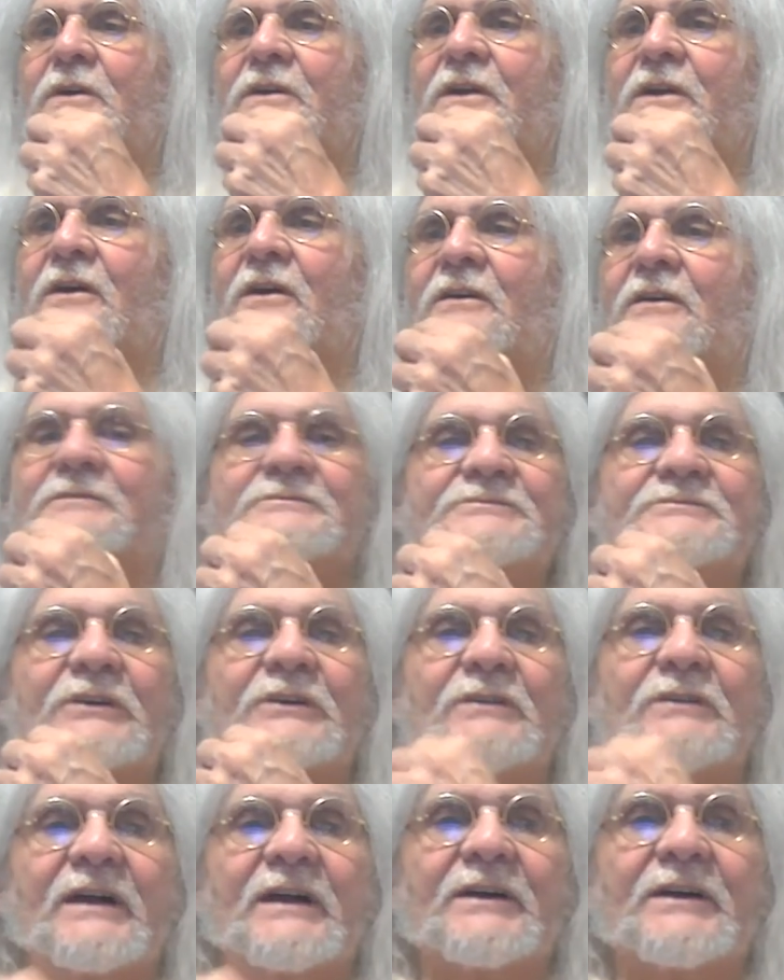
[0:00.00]
one on.
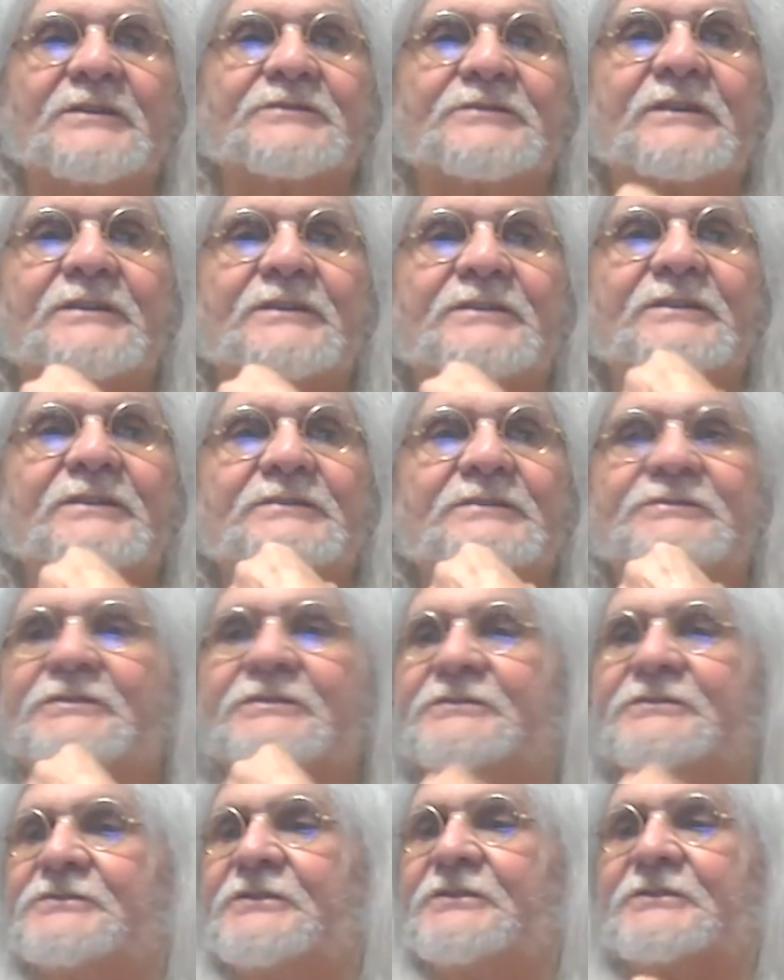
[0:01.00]
So like I said, this
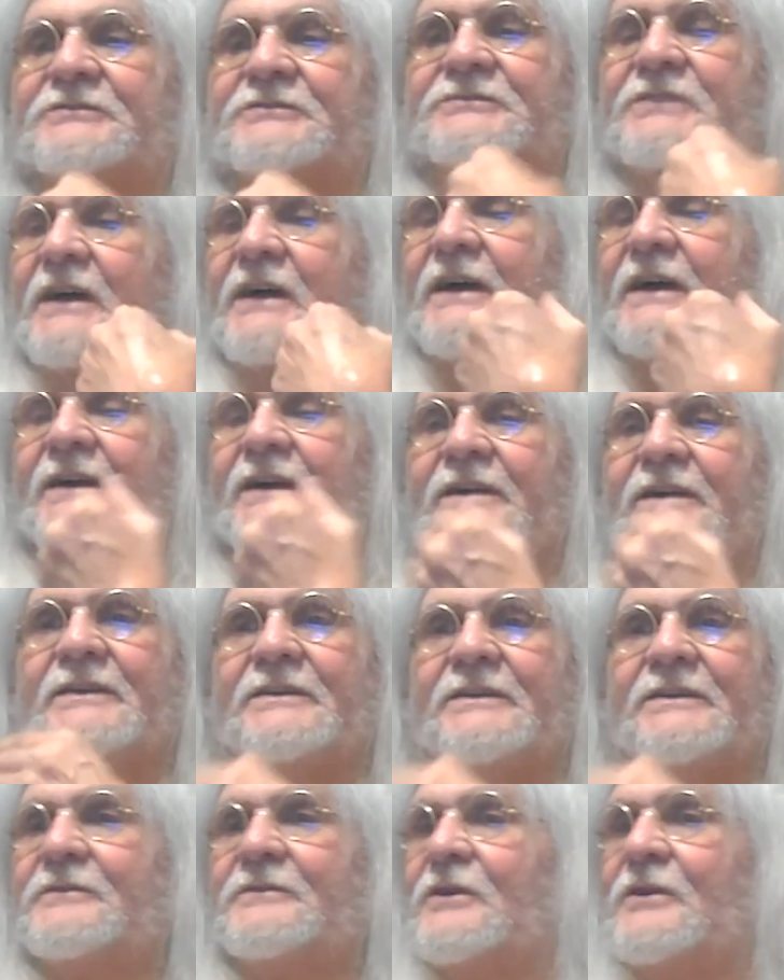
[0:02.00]
is just
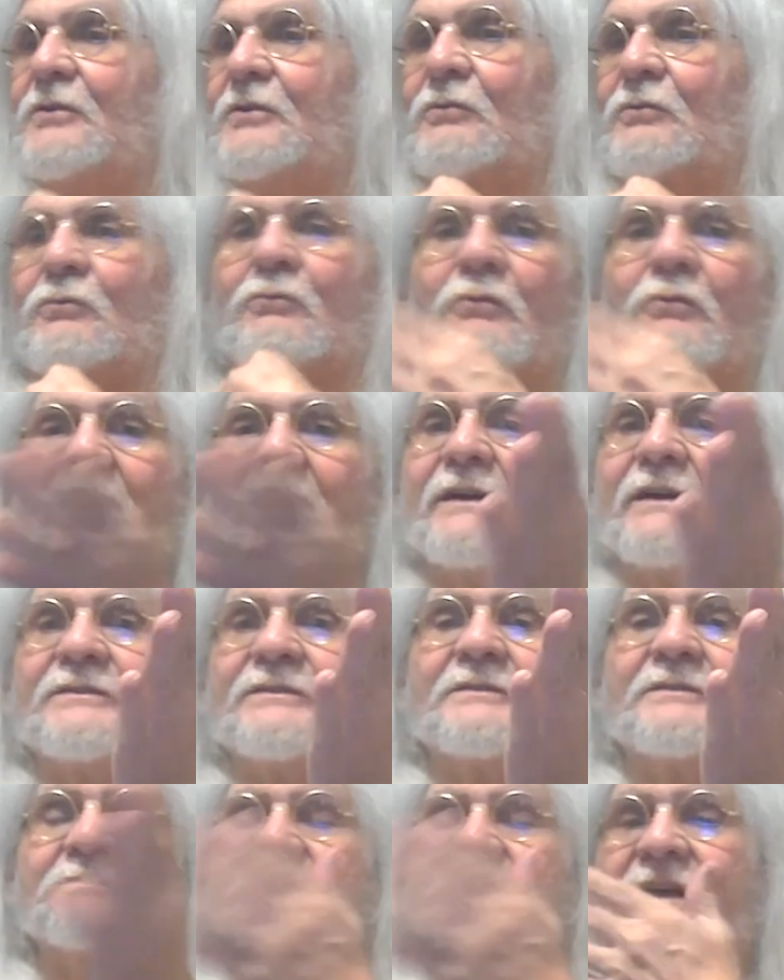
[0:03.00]
a
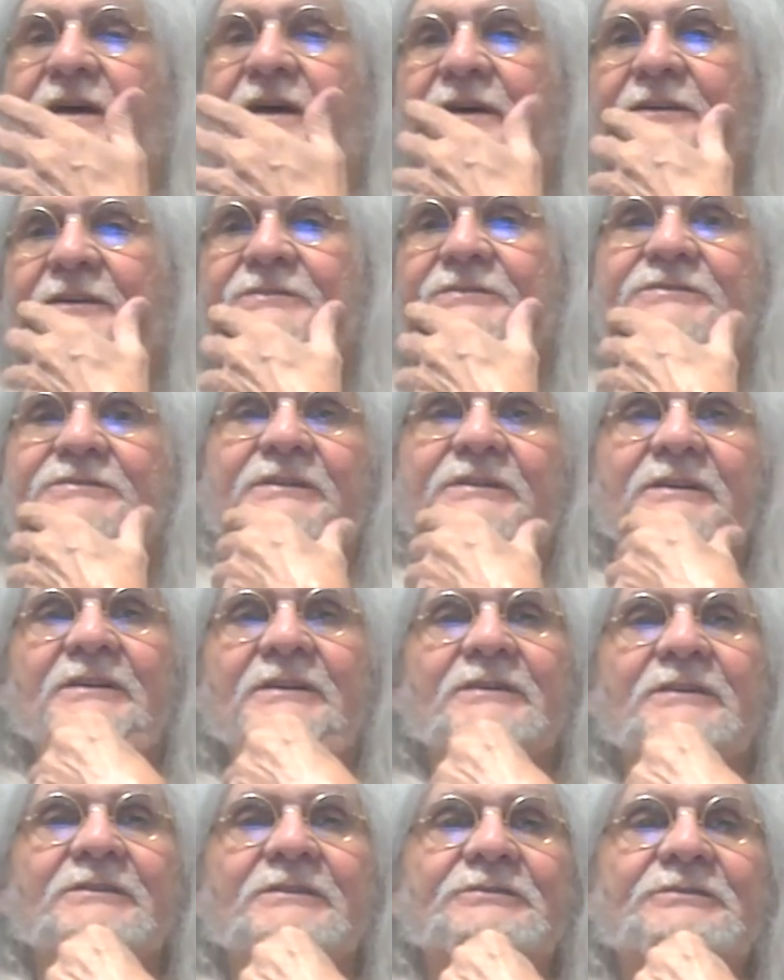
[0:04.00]
random test.
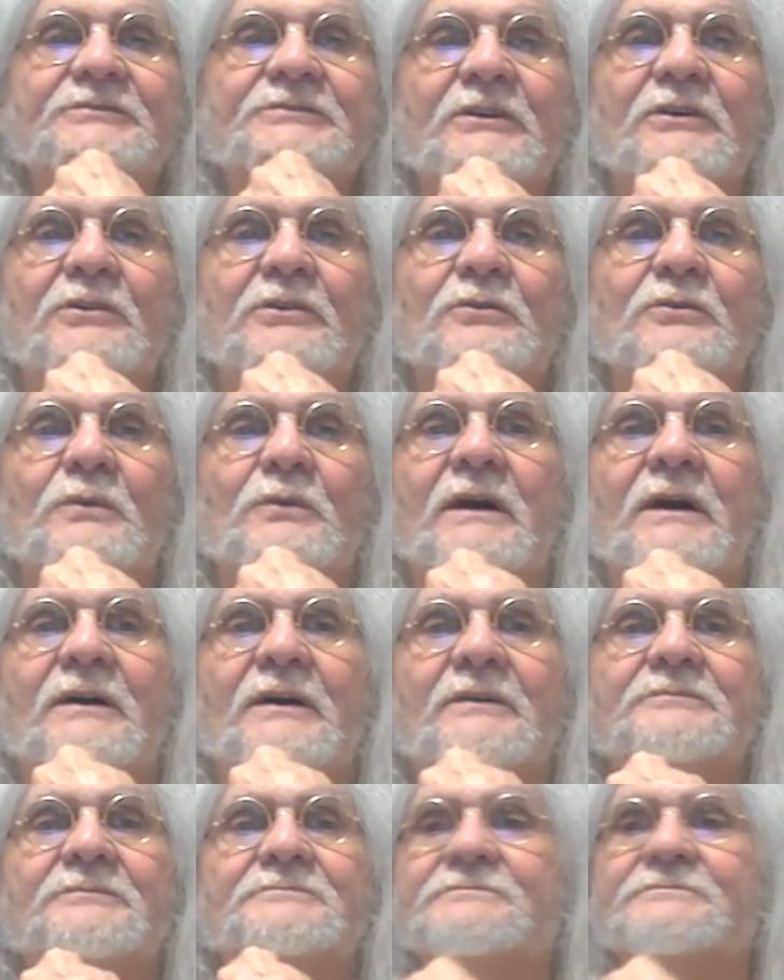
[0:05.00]
So
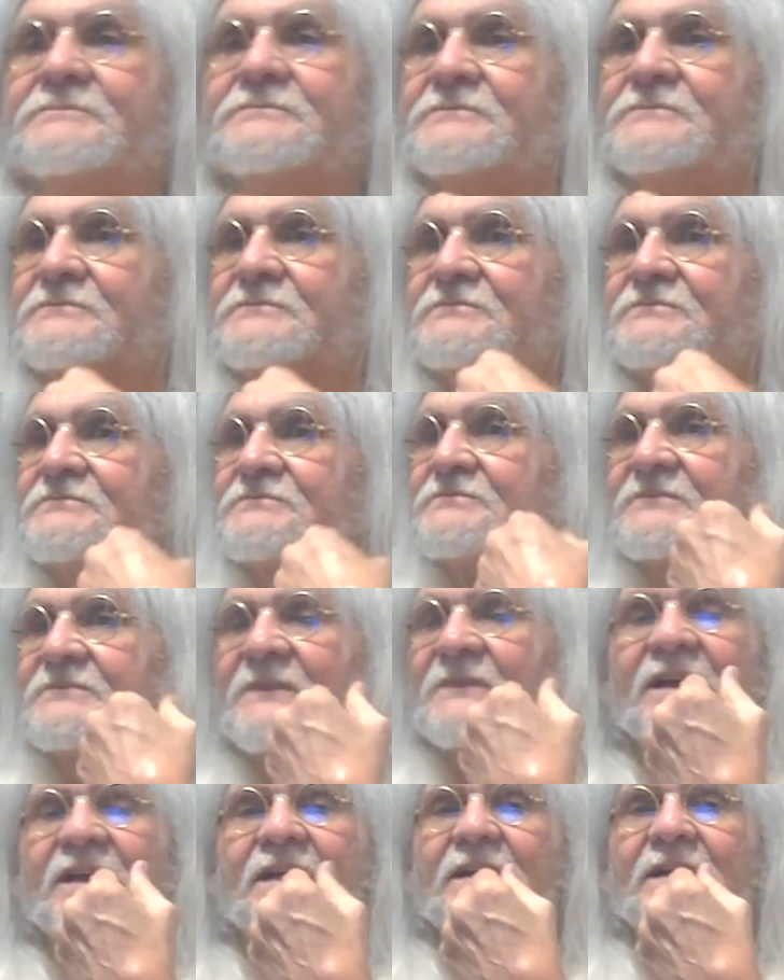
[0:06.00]
uh,
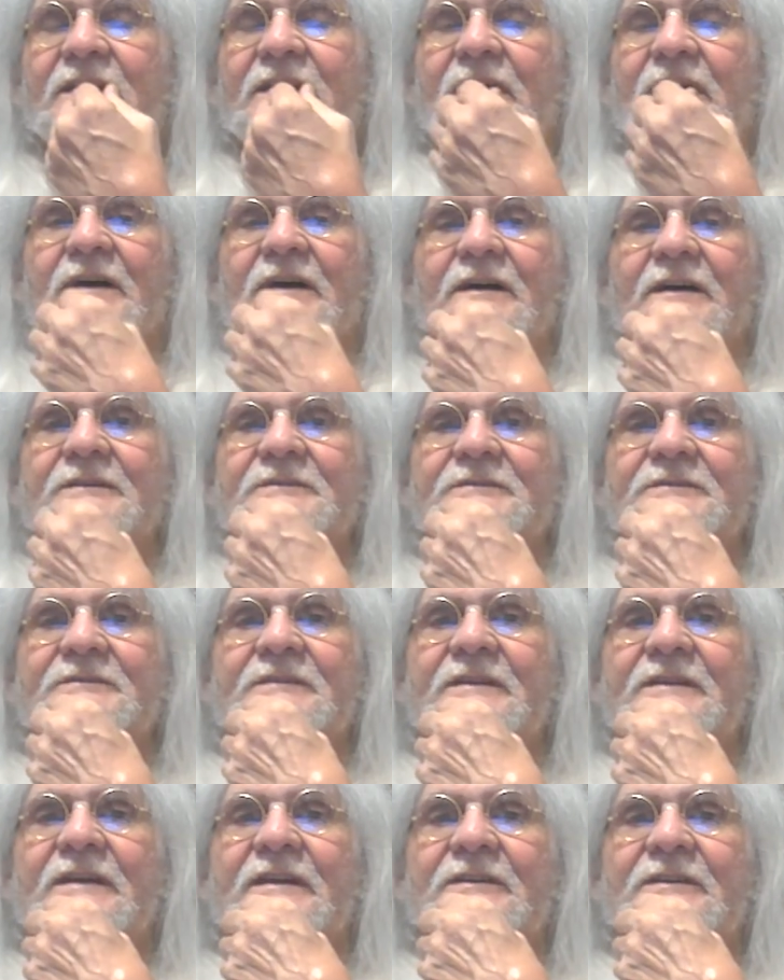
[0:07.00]
it, uh,
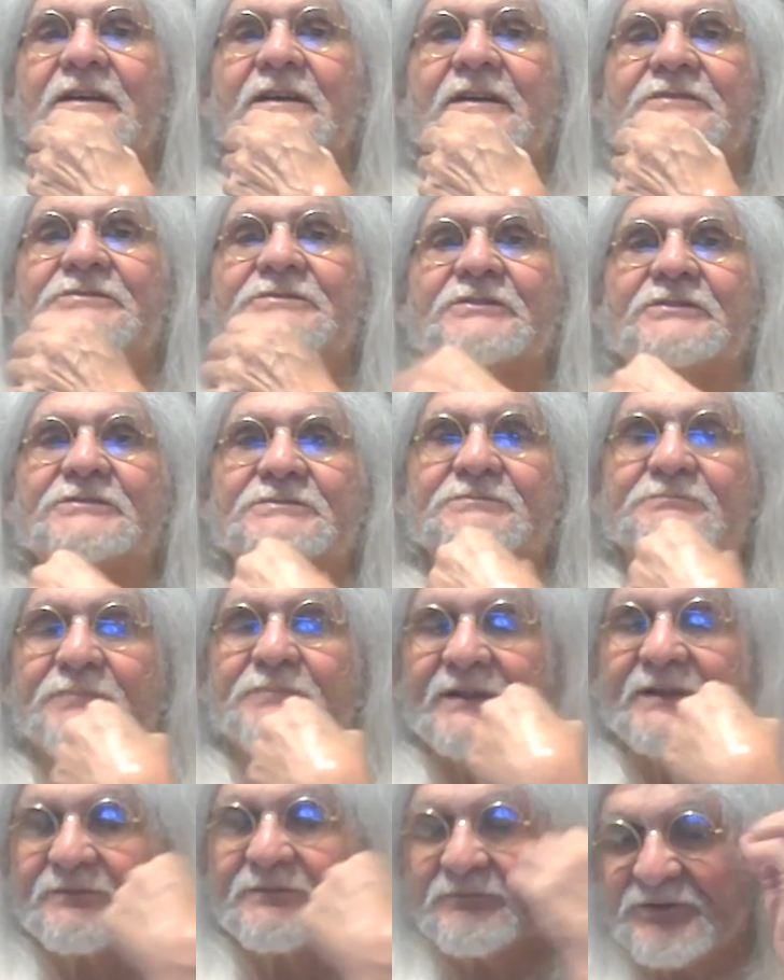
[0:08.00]
it it's just
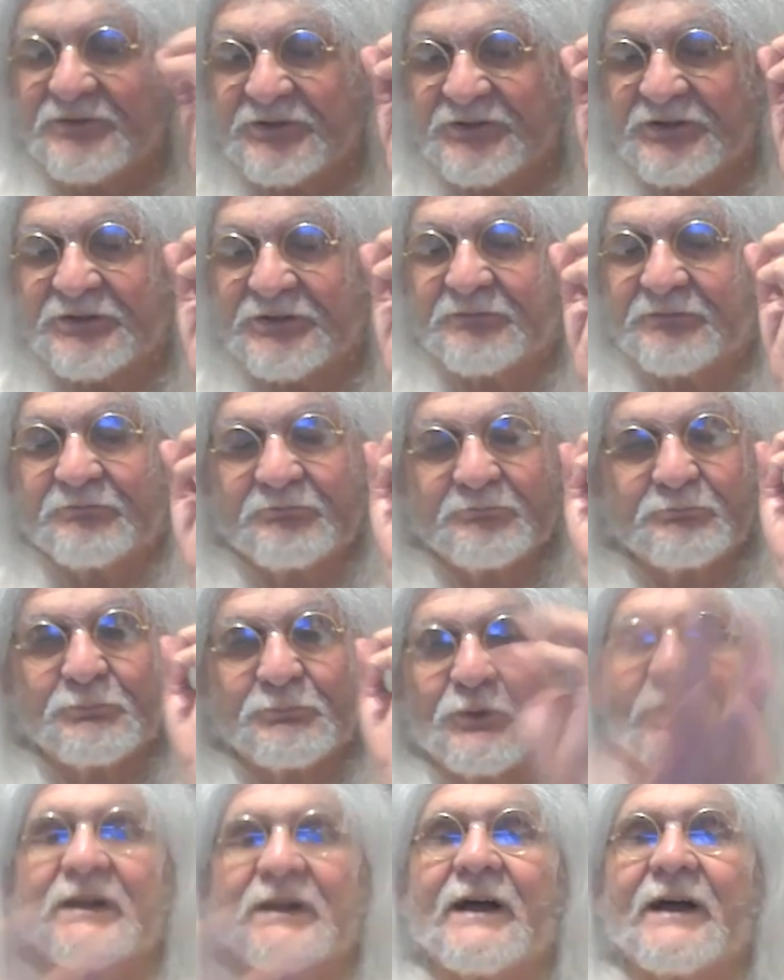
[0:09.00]
been
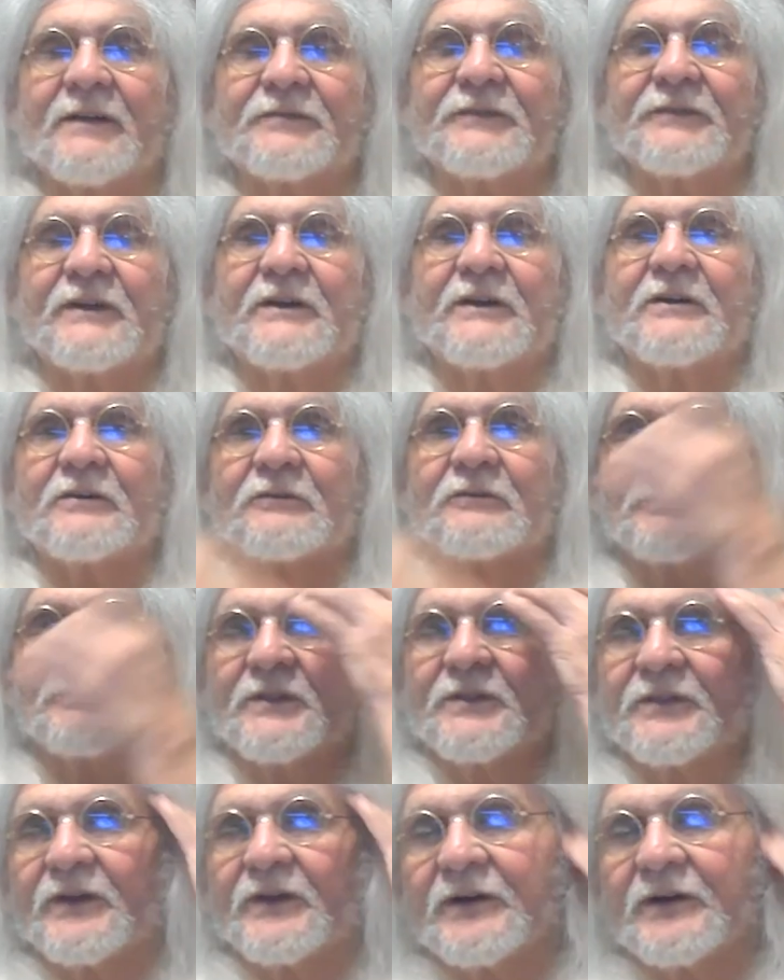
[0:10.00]
put out there
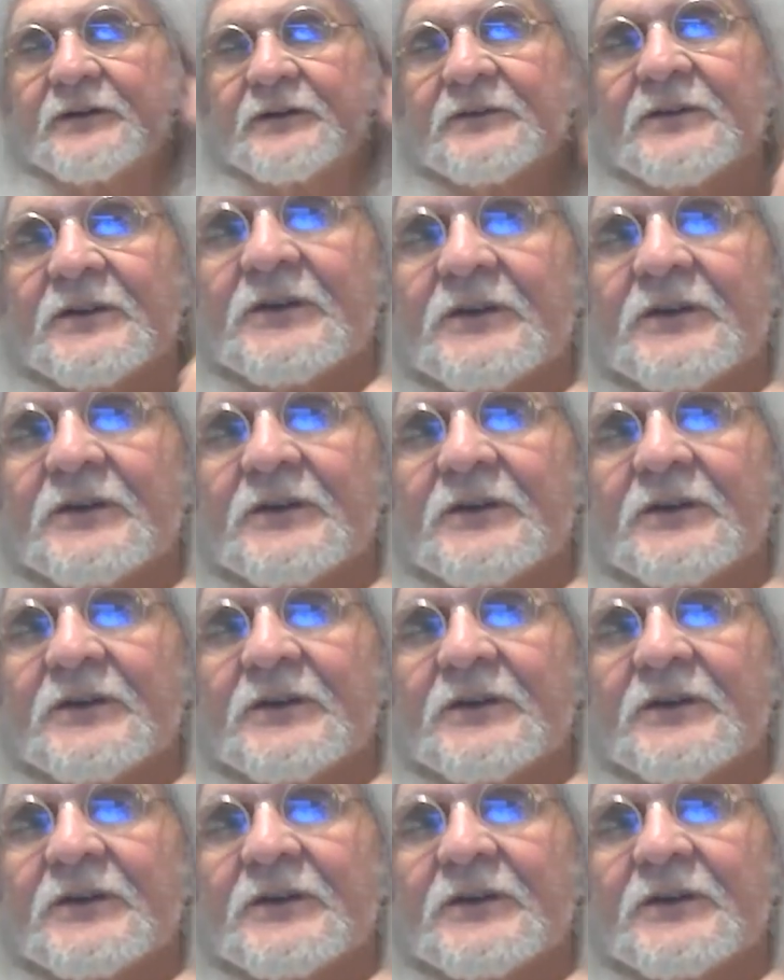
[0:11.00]
with uh,